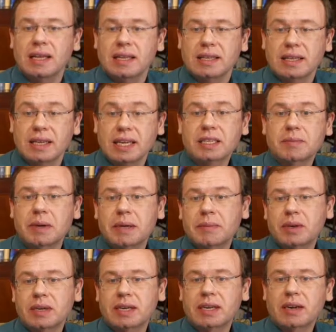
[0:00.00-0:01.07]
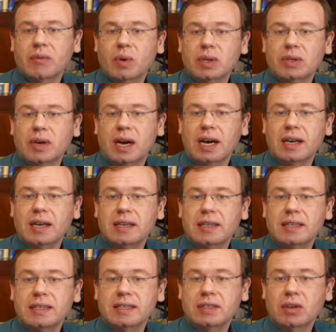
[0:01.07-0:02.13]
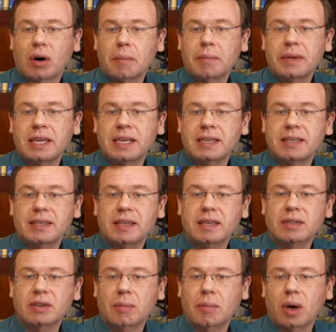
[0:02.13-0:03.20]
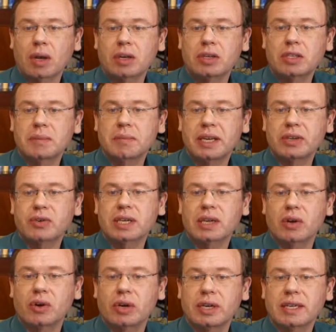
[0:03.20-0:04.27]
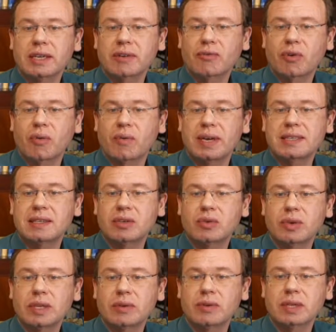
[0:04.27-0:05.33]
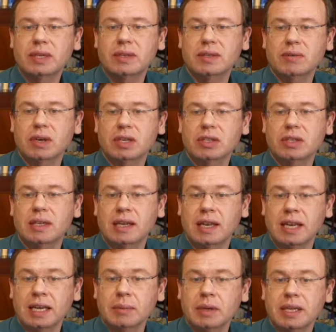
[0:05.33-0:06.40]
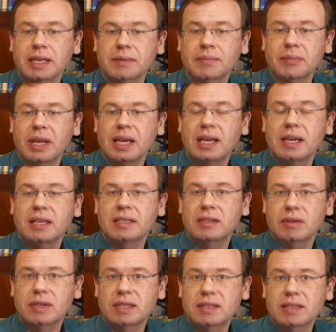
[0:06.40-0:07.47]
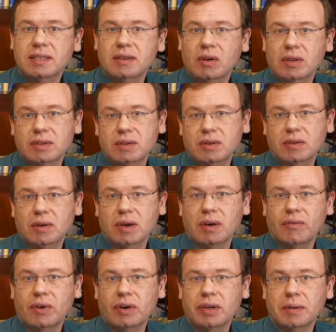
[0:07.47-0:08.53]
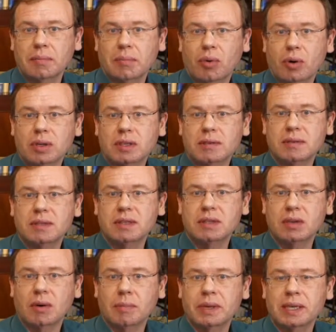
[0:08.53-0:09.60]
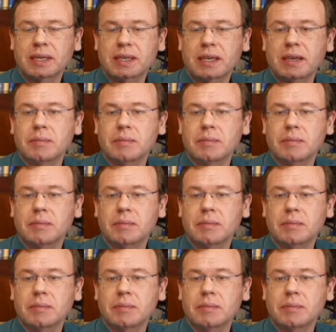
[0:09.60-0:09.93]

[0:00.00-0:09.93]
The next paper that I want to highlight is TopNet, Topology Metric Learning for Vessel Tree Reconstruction and Labeling. So this is also a very important topic, in